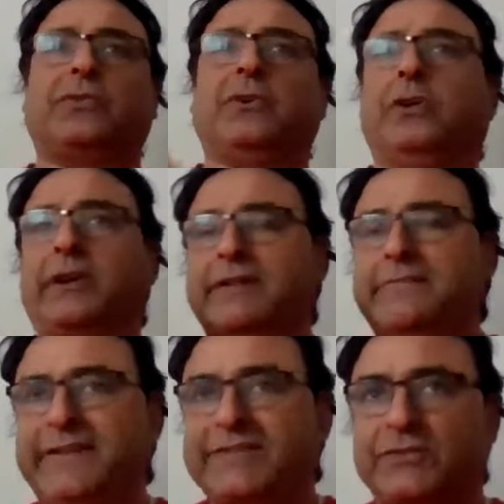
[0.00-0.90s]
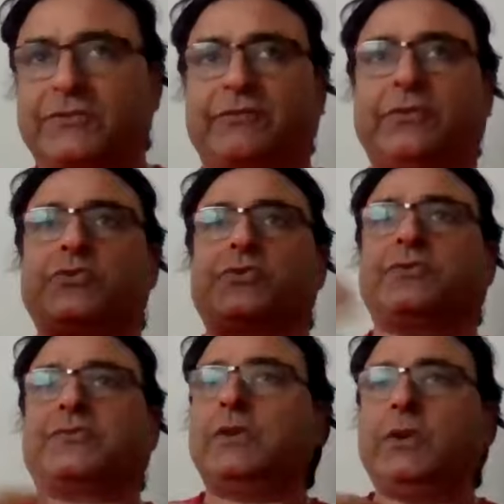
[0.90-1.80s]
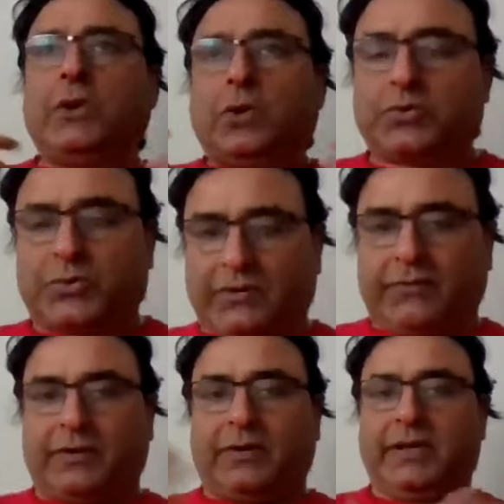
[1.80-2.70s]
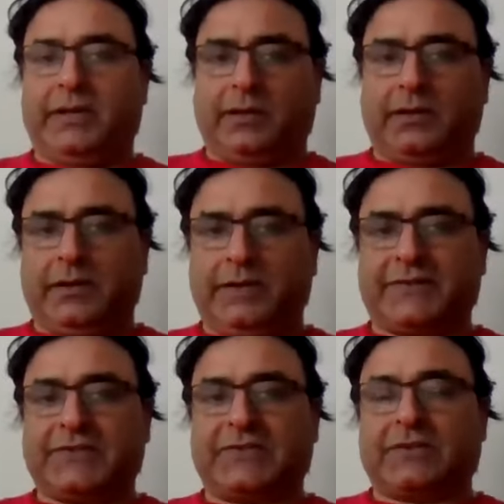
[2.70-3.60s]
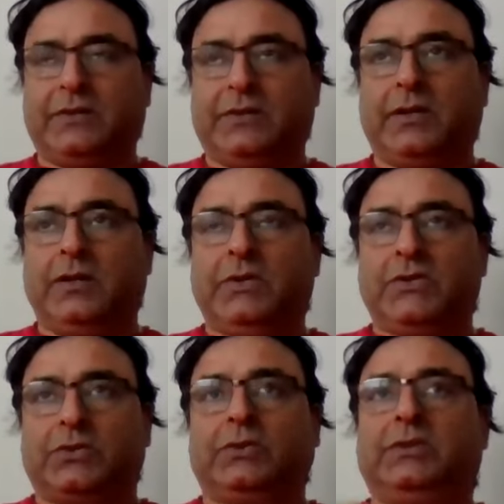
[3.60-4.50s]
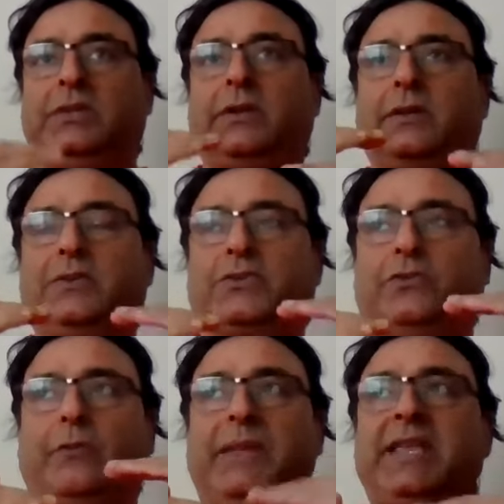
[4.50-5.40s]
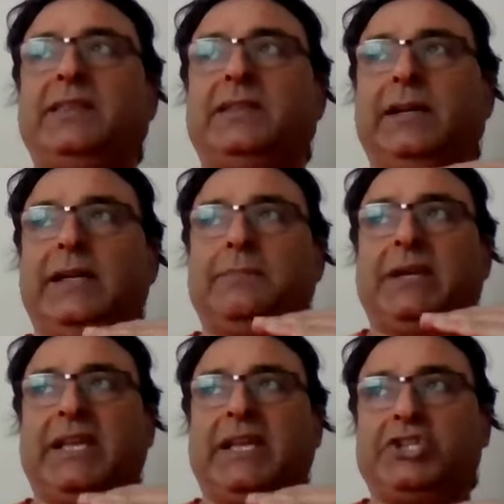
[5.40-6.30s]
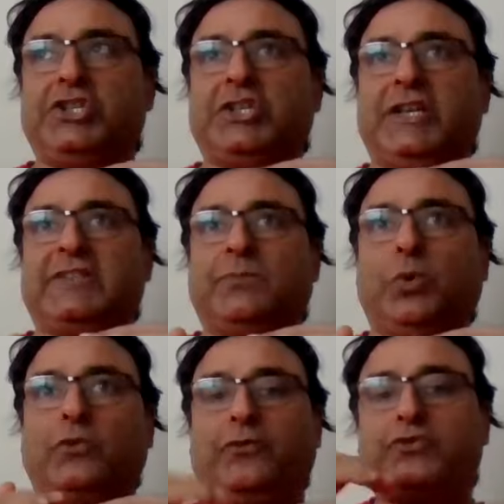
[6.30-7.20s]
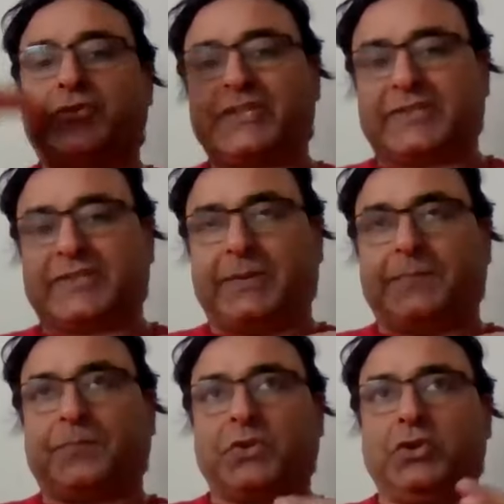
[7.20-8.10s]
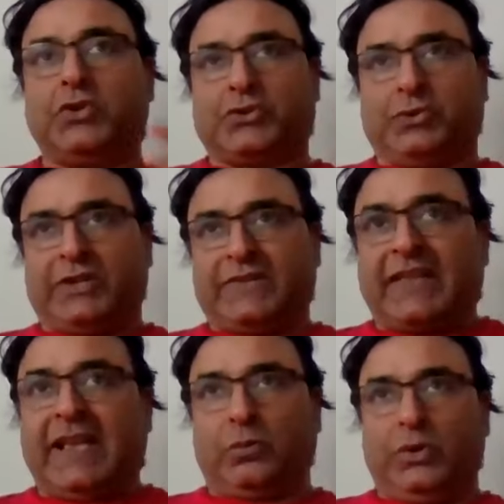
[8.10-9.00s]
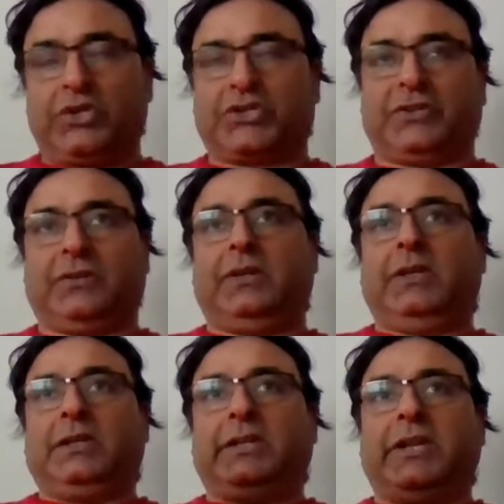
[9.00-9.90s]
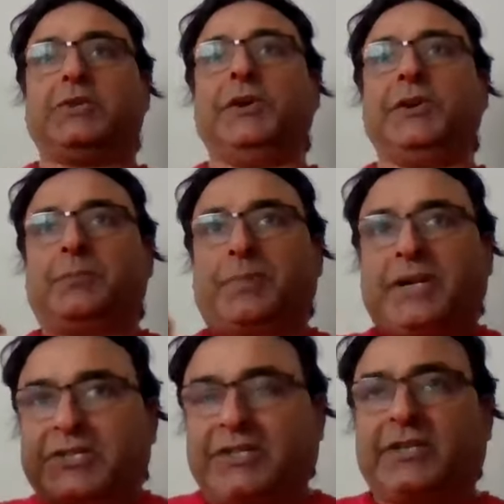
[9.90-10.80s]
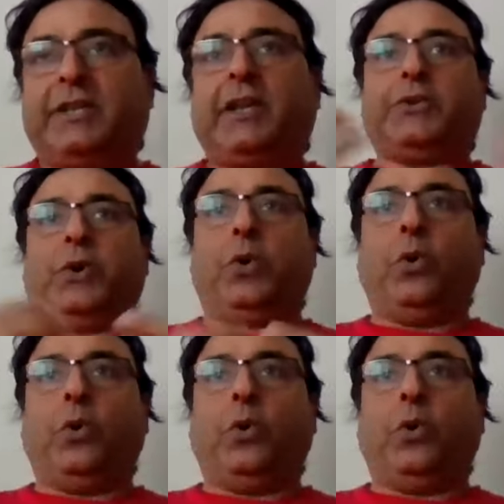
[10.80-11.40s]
or investors' futures, whosoever is concerned. So for me, the implication is more futuristic. So there is a calculation, then you interpret it in your